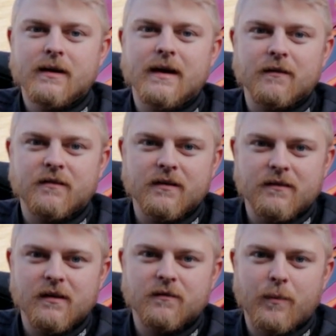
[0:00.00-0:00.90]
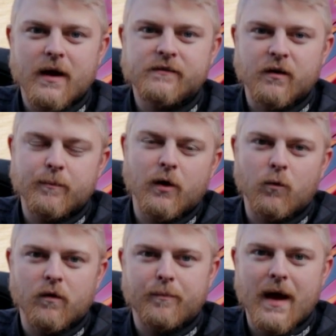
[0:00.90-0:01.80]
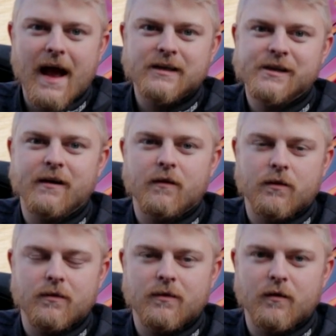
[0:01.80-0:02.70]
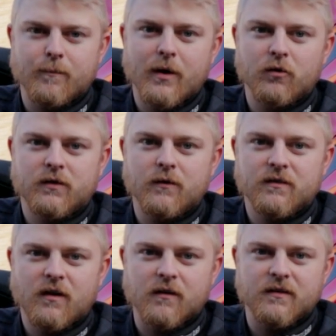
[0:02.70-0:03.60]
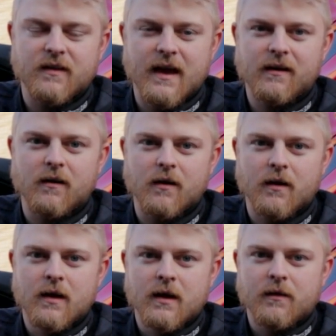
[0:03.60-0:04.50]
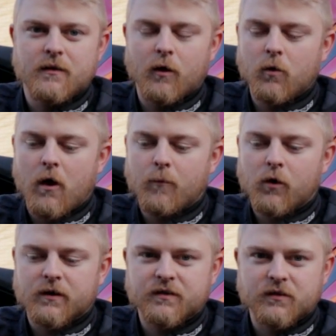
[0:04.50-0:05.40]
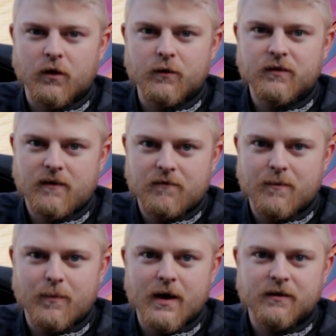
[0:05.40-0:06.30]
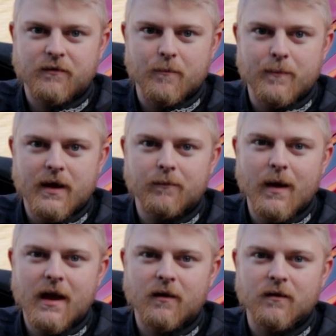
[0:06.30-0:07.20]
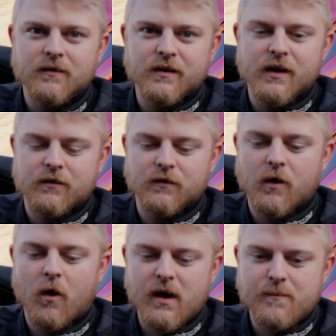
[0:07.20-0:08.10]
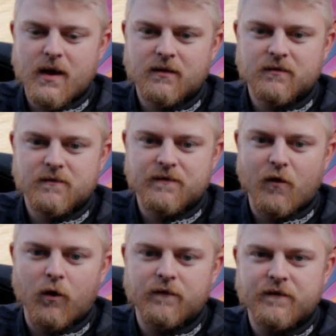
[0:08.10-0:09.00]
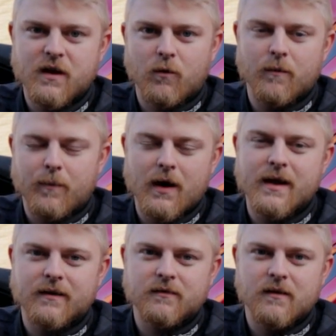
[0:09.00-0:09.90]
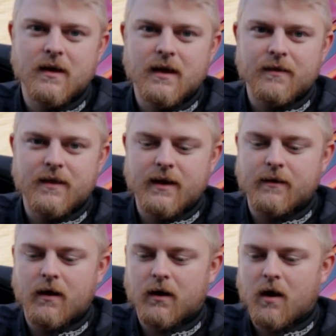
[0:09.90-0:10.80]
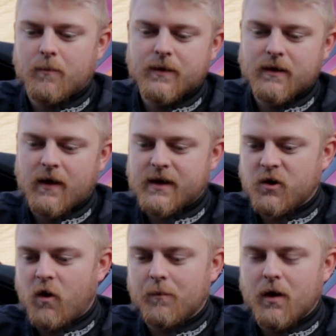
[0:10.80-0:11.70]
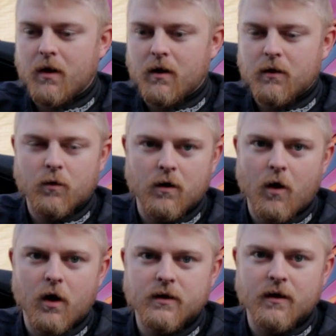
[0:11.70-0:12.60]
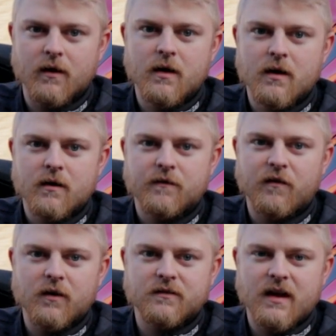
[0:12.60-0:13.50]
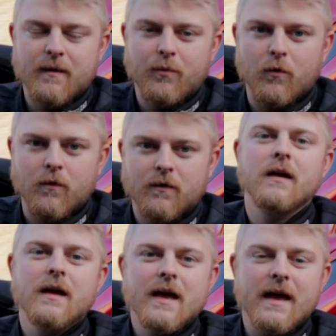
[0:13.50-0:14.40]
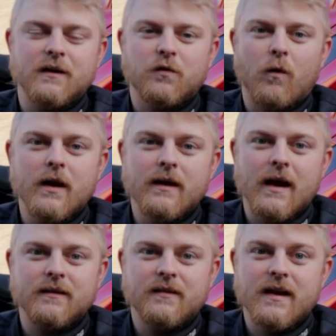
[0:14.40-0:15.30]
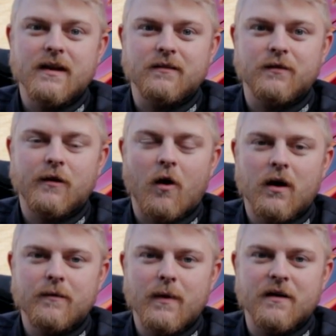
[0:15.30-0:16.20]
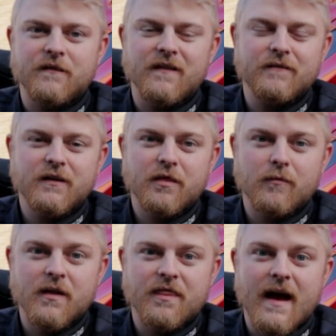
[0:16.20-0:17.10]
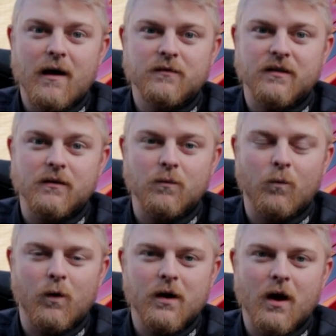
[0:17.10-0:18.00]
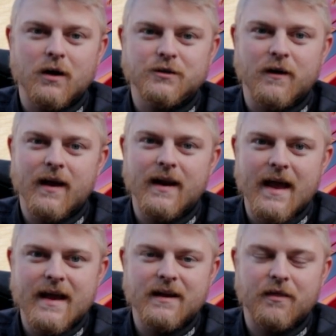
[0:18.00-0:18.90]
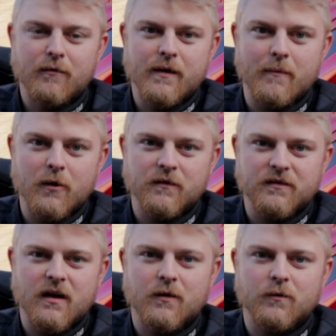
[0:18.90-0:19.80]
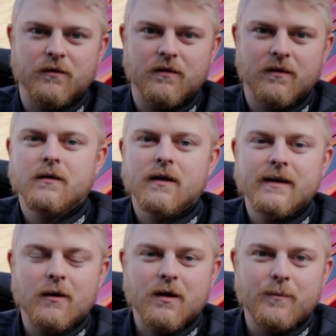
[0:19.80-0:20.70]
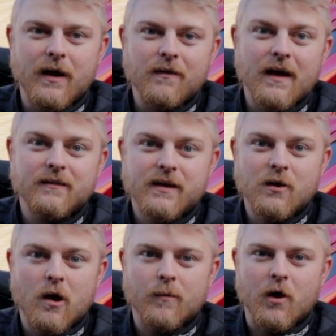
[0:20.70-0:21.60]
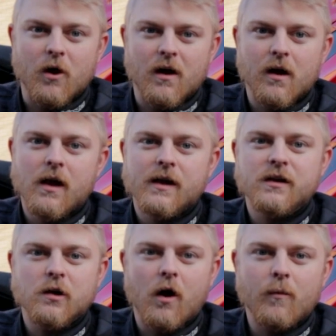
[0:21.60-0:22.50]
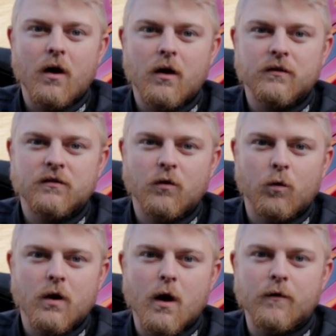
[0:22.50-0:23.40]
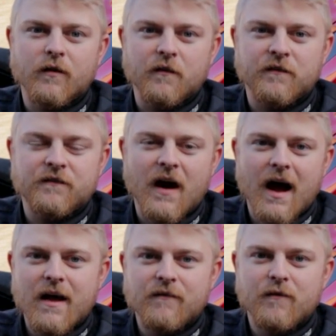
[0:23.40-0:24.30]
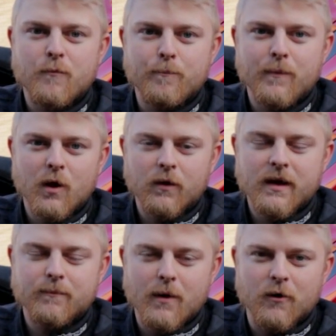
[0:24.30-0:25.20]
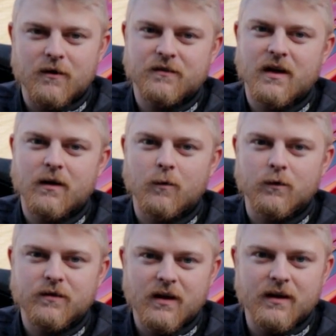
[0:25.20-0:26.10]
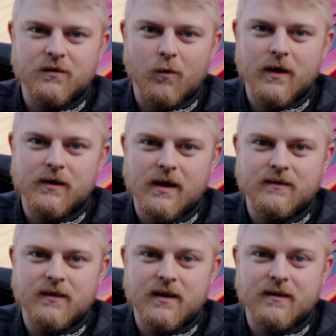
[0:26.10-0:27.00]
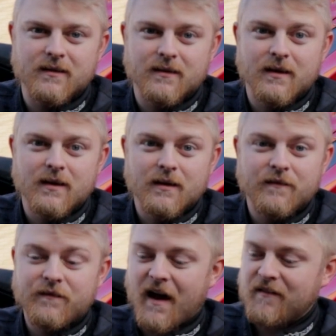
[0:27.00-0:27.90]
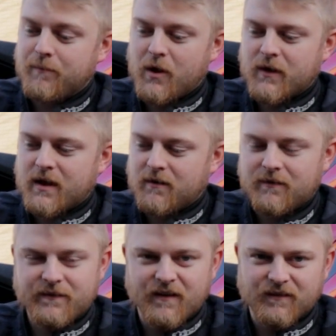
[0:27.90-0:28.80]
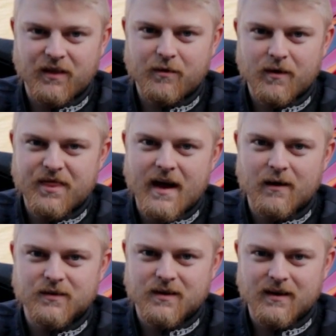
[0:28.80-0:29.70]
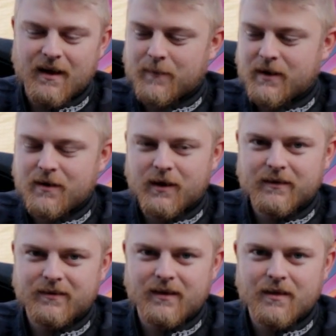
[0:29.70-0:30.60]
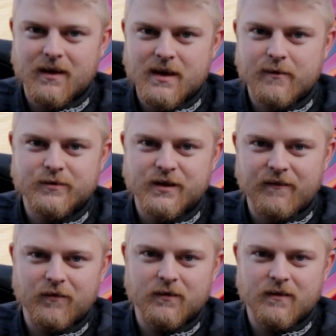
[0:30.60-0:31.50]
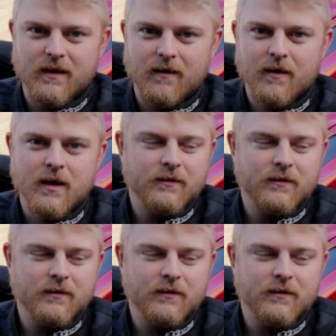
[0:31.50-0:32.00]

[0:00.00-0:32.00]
Now, since these bikes are built with passion and they're built to a certain standard, they're a lot more exclusive than bikes from big makers. You know, Ducati makes far fewer bikes than a company like Yamaha or Honda. For example, in 2019, Ducati made 53,183 motorcycles. Now compare that to Yamaha. Yamaha sold over 5 million motorcycles in 2019. 5,053,000. I mean, you could see the huge difference there.